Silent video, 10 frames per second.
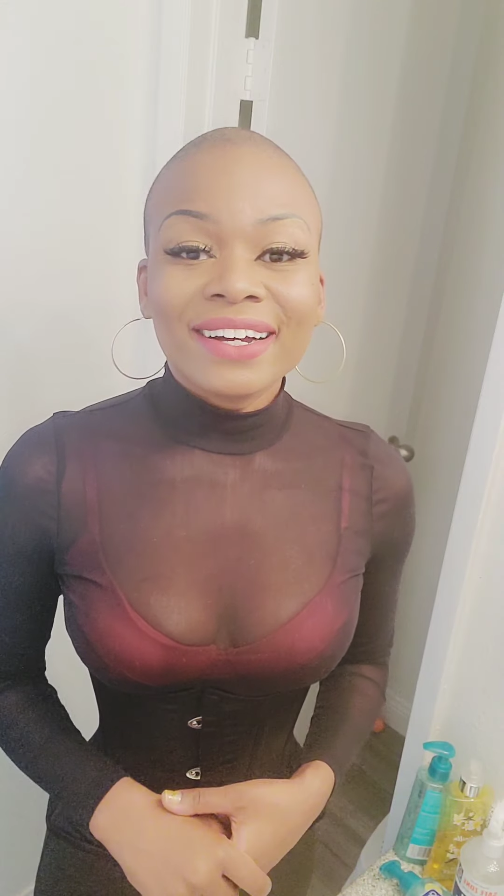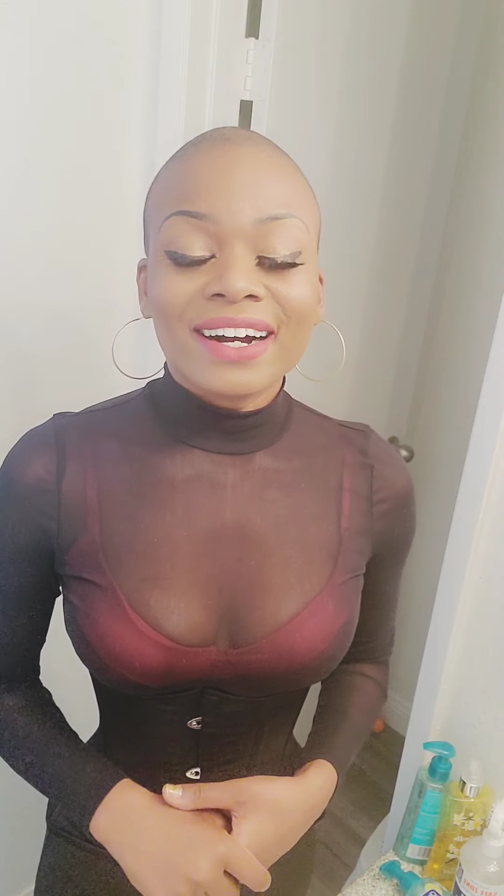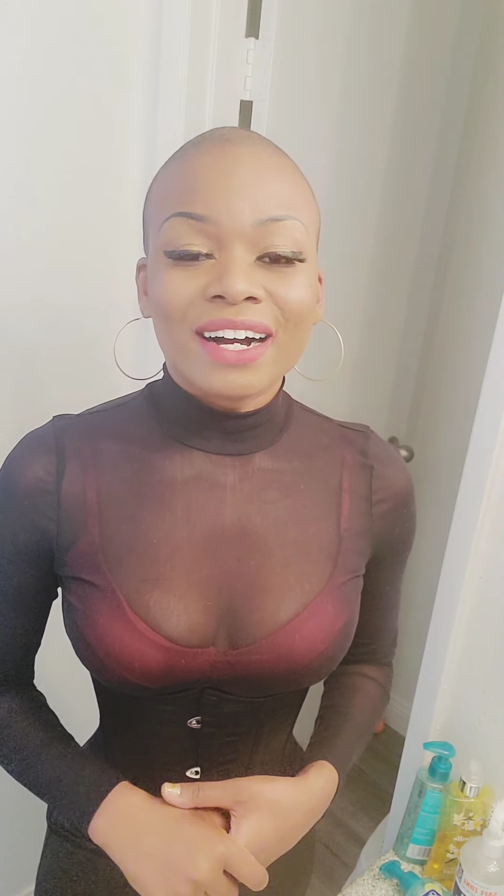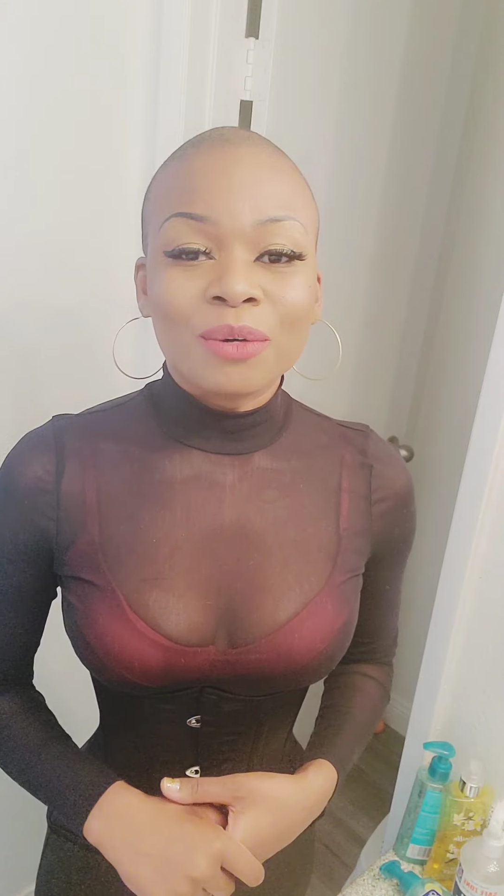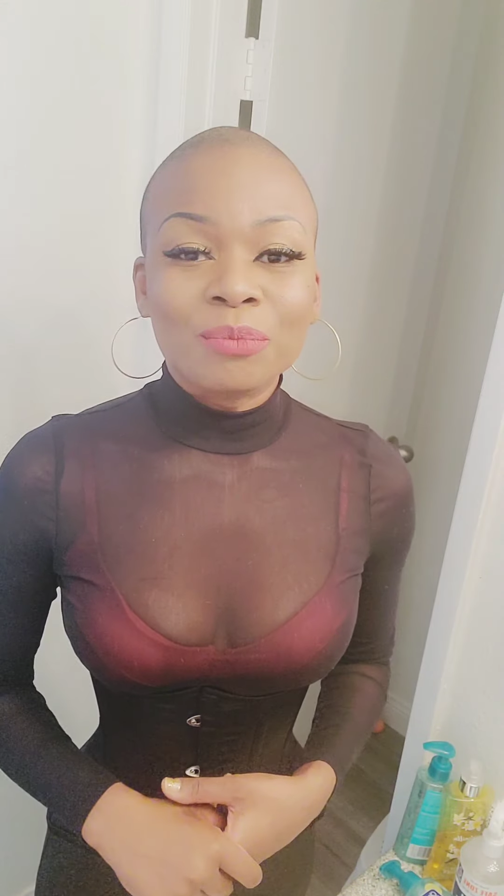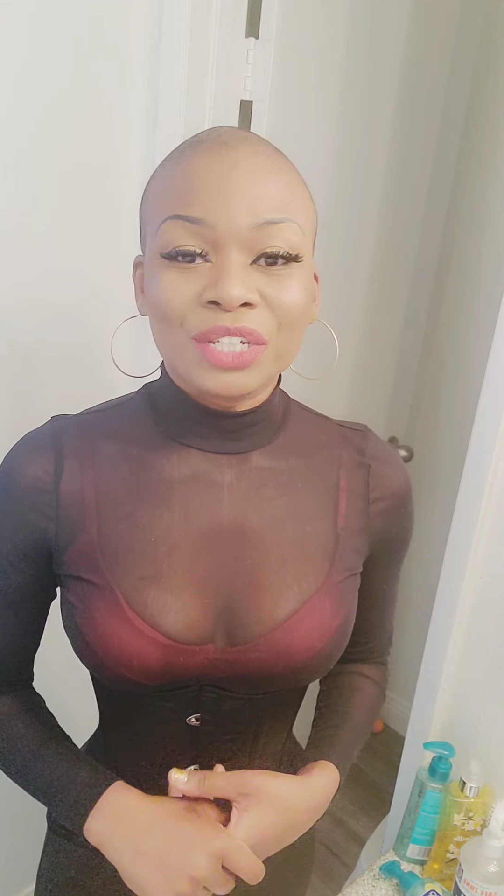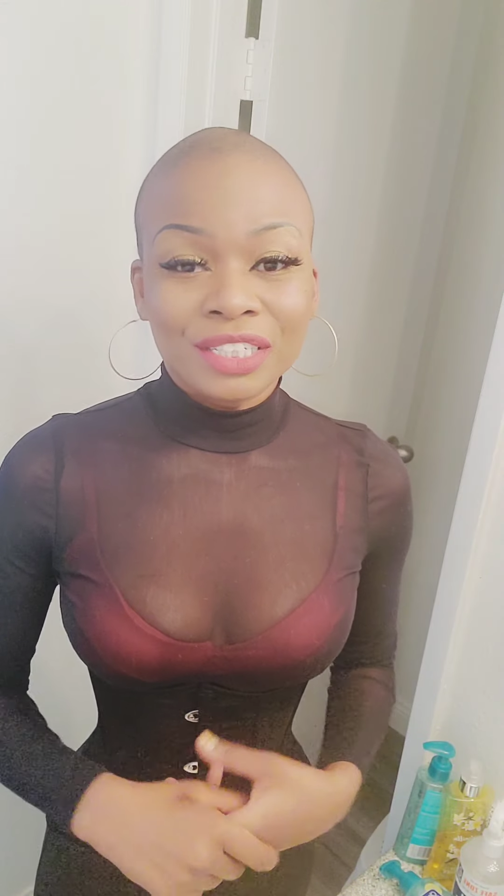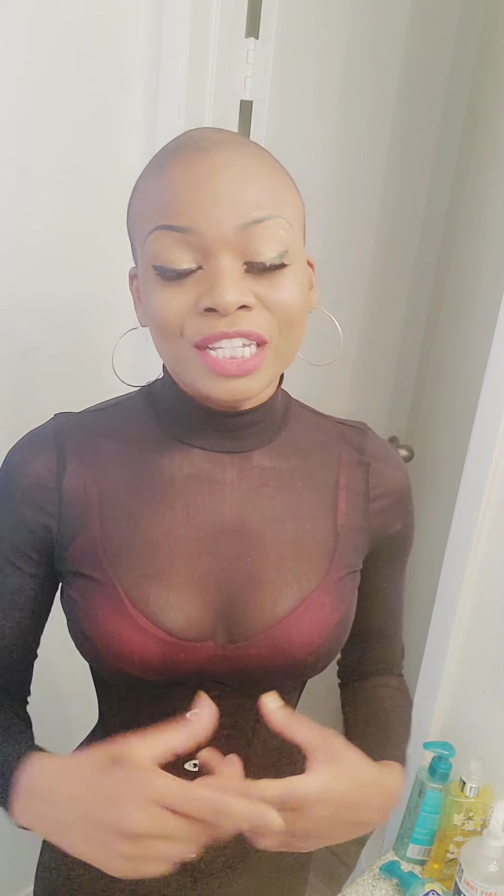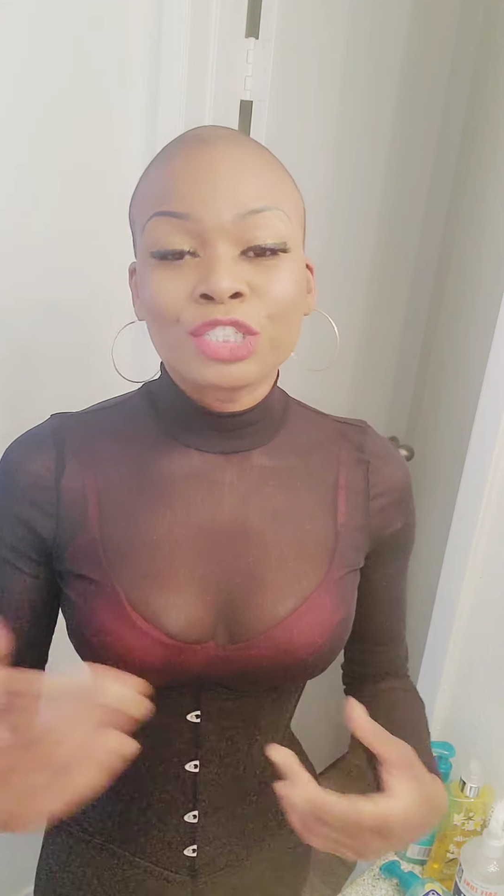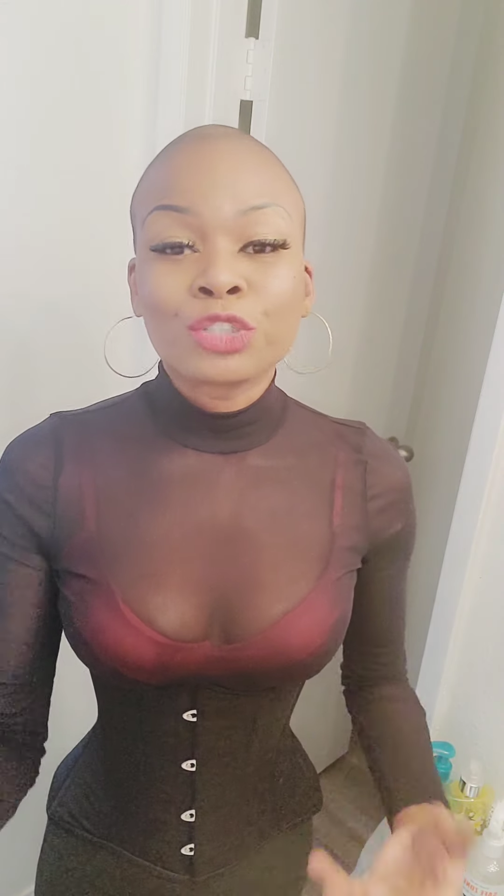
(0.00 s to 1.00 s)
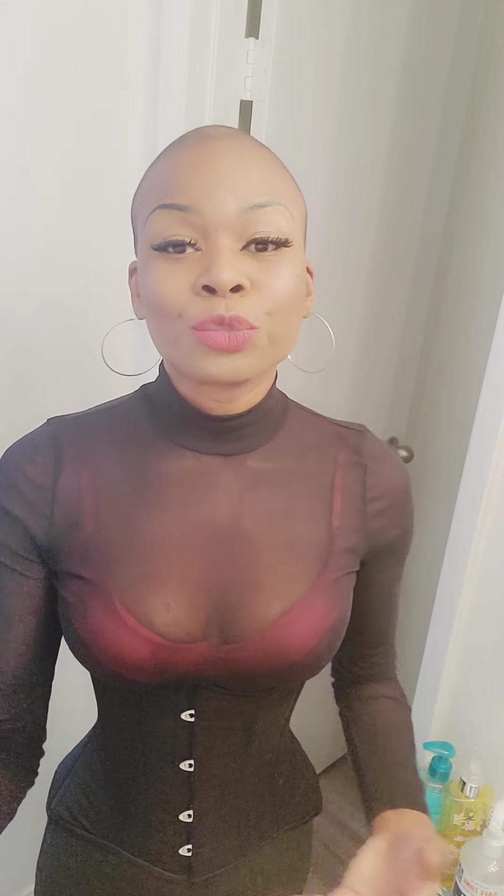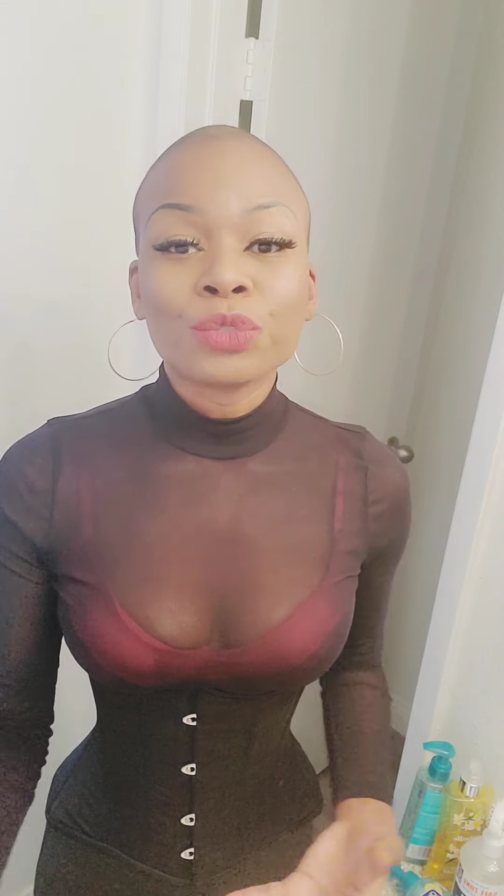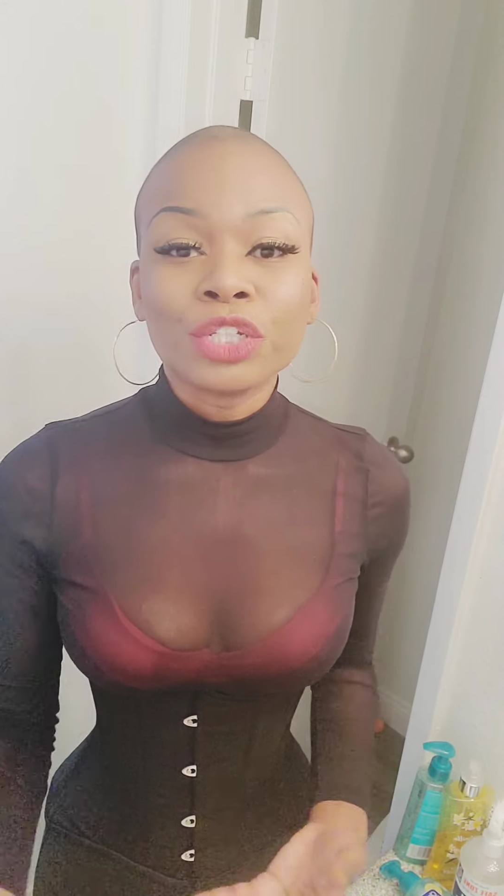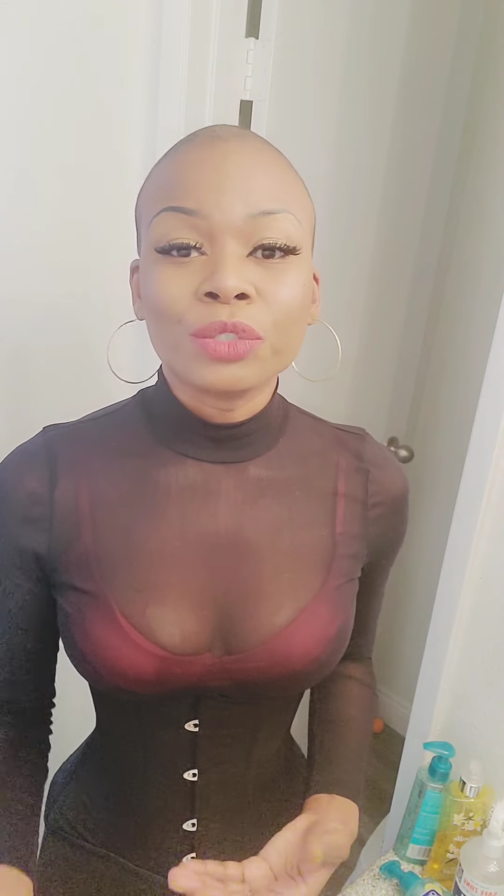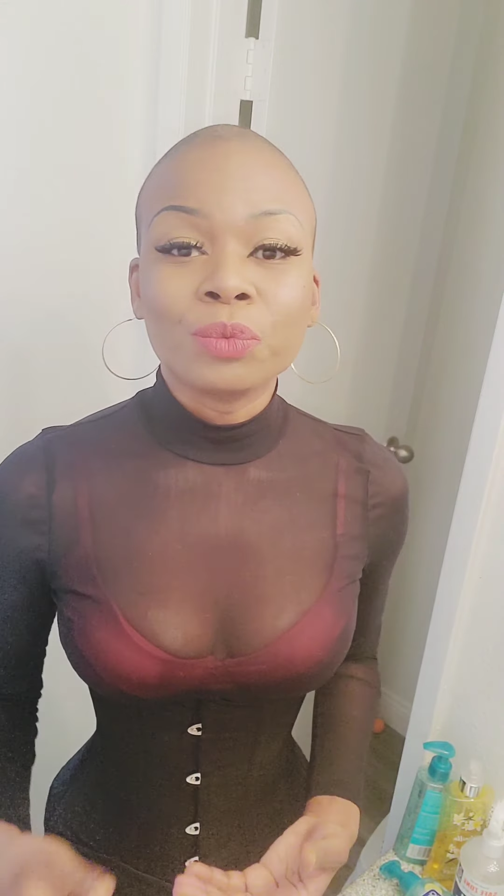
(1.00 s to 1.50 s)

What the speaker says: because that's truly